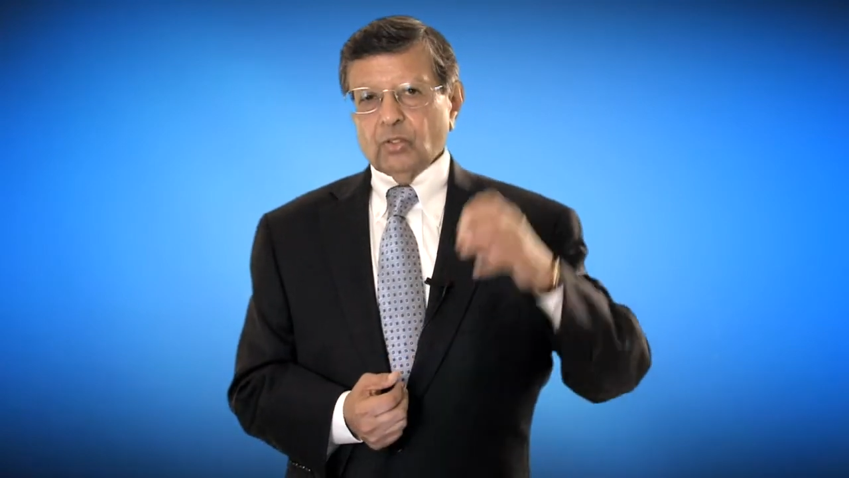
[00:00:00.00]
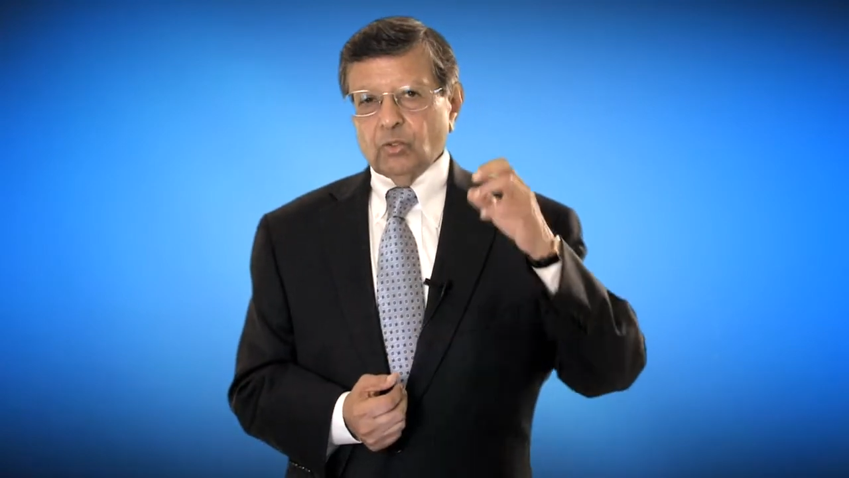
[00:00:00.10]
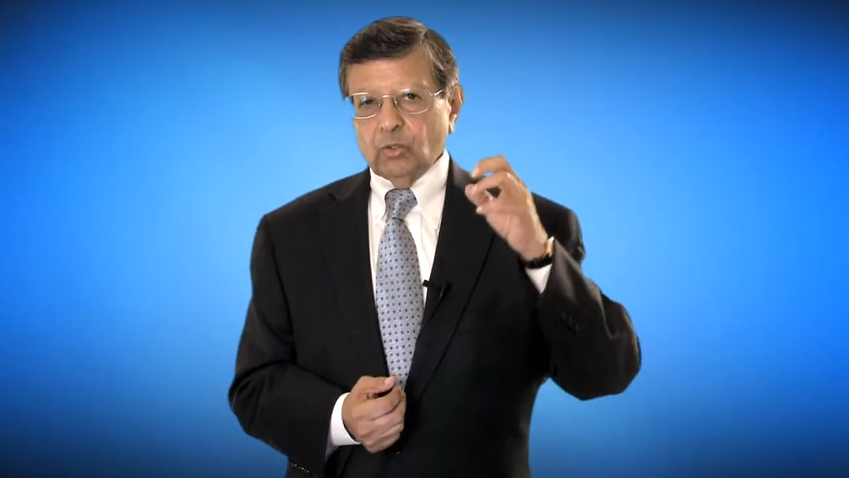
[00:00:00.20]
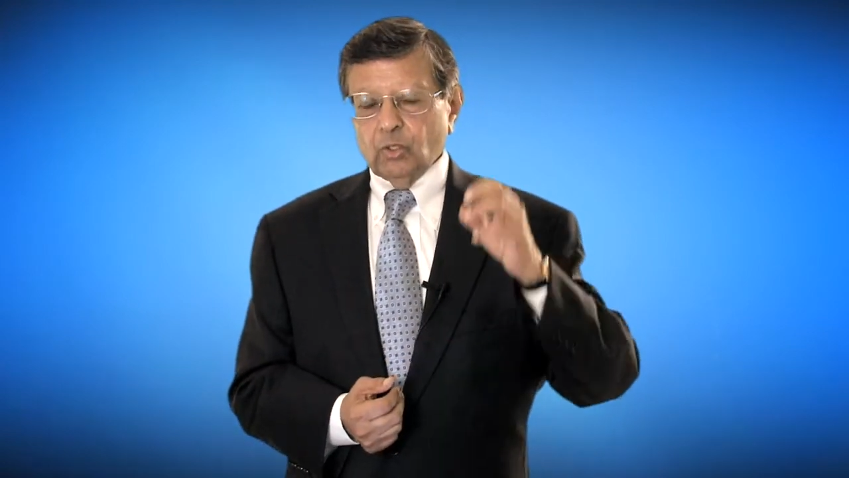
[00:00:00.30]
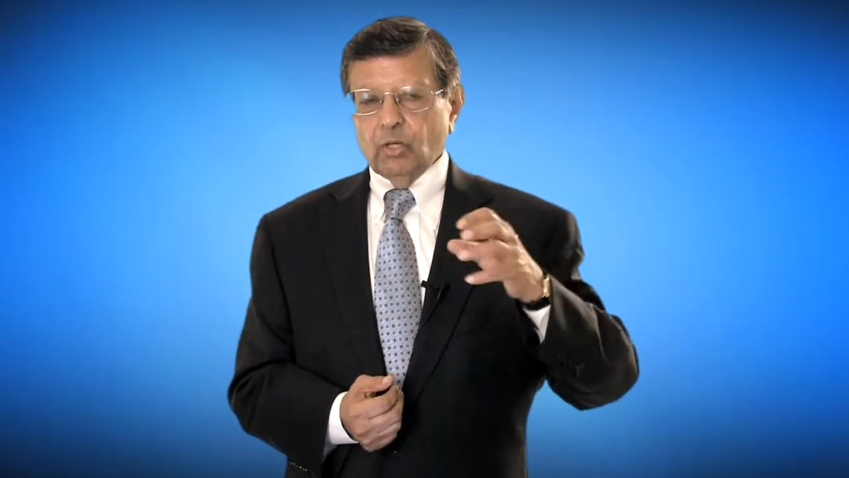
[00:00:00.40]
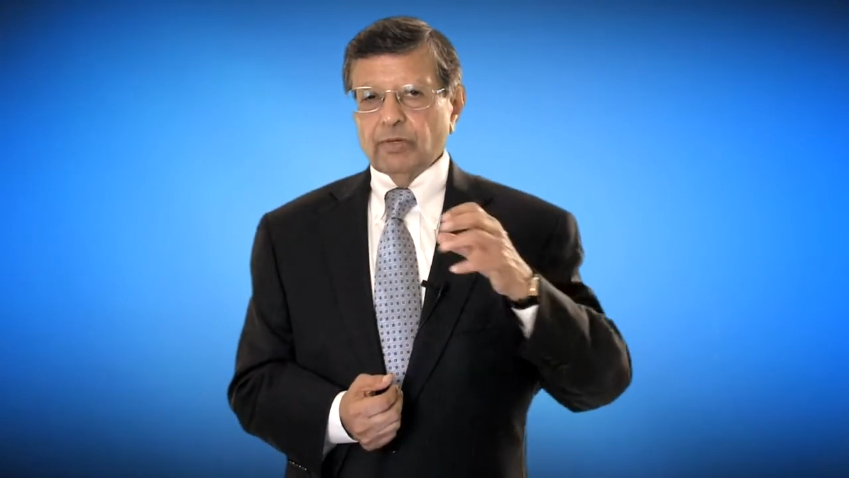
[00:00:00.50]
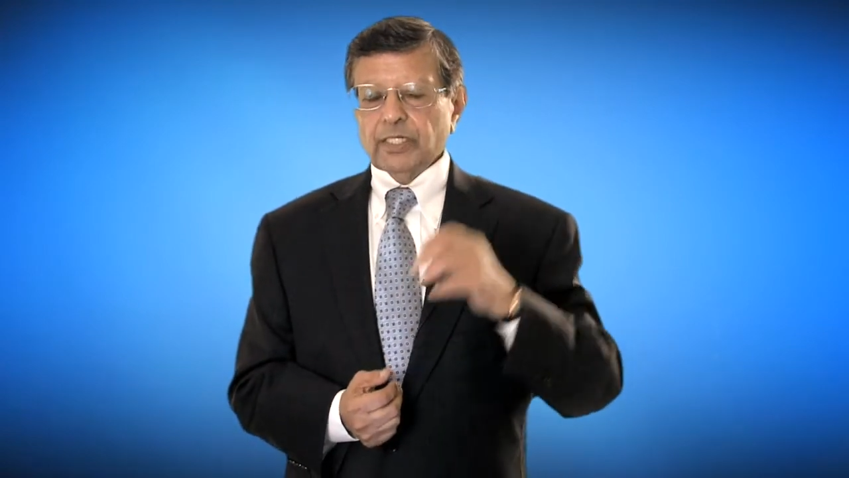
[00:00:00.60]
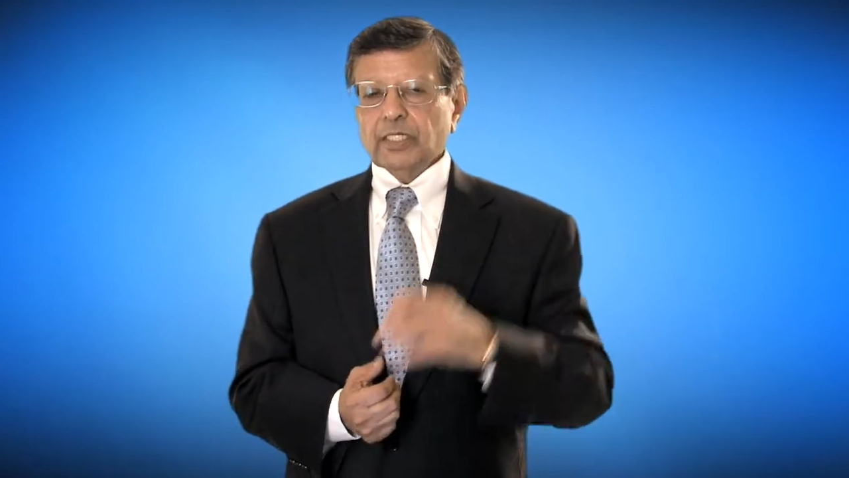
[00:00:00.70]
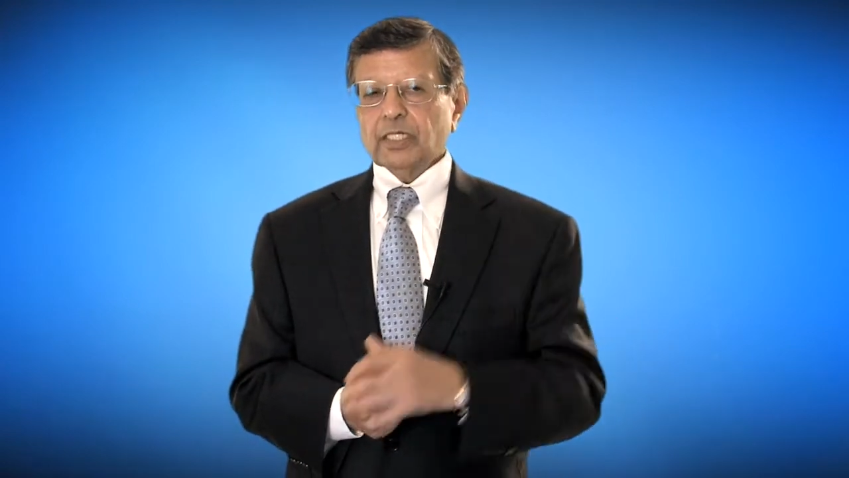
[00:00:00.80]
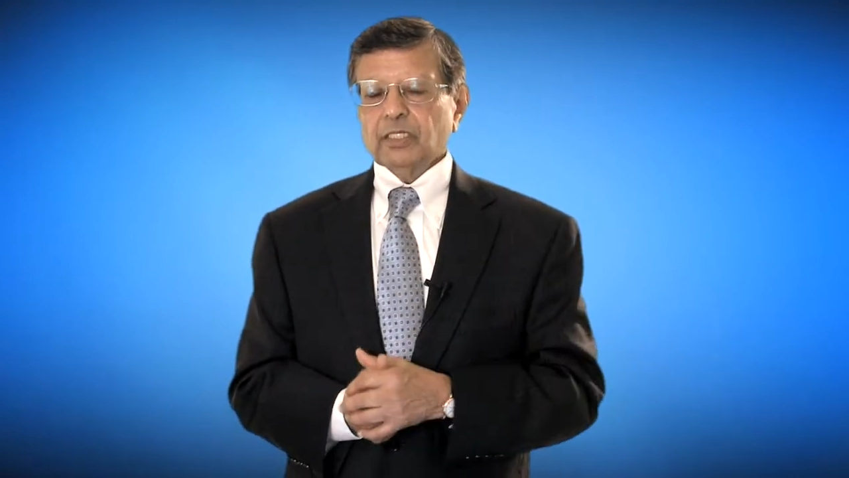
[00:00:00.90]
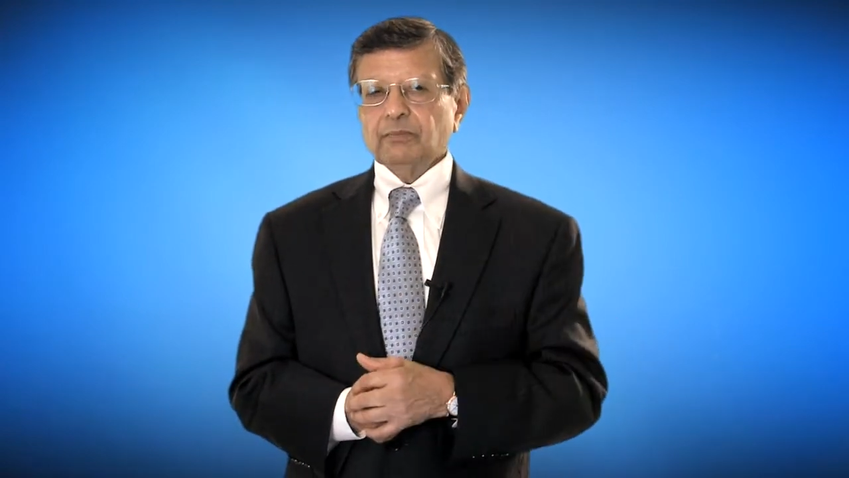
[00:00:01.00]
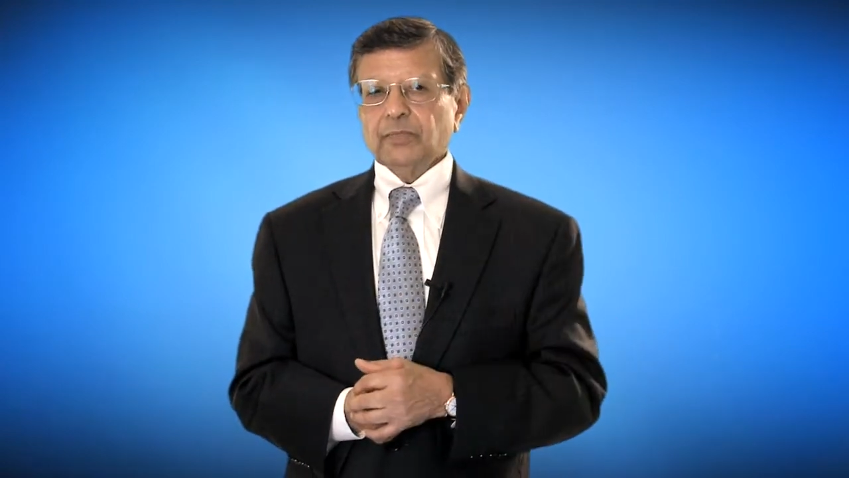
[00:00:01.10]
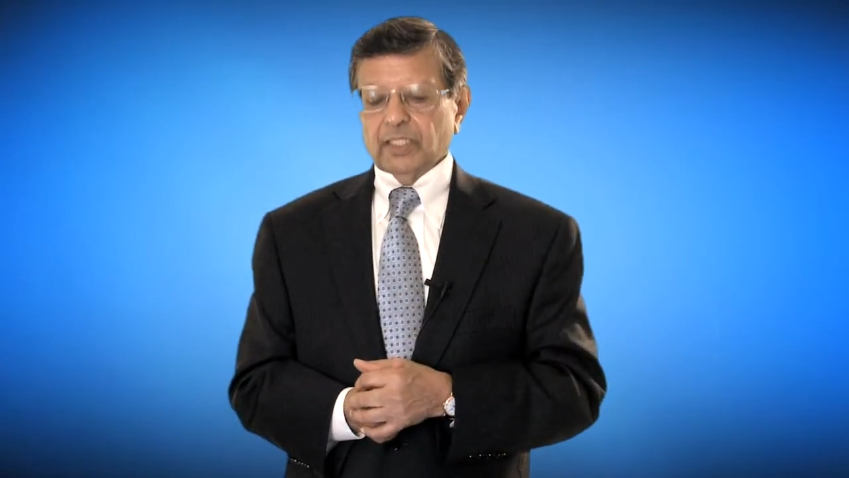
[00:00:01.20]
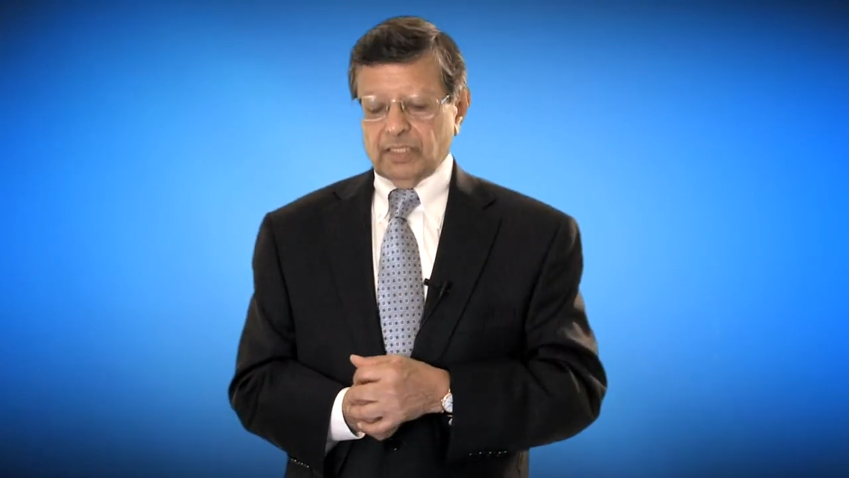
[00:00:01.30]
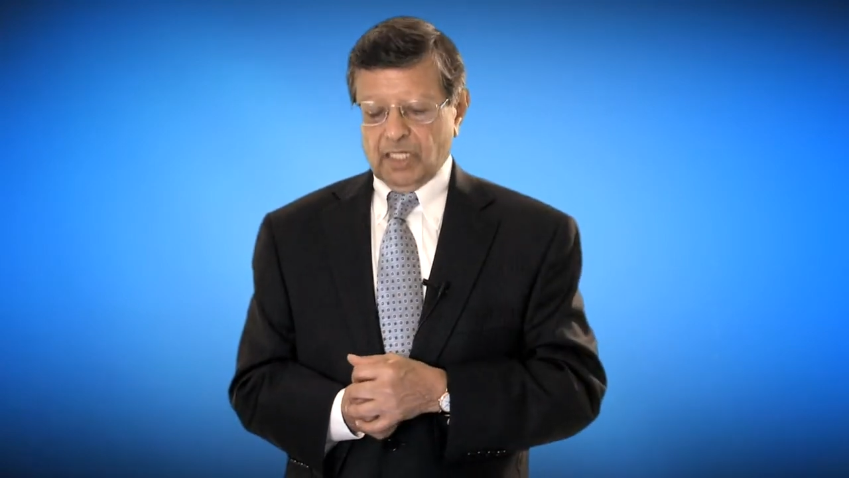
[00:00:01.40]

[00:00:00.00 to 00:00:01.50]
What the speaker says: lower income and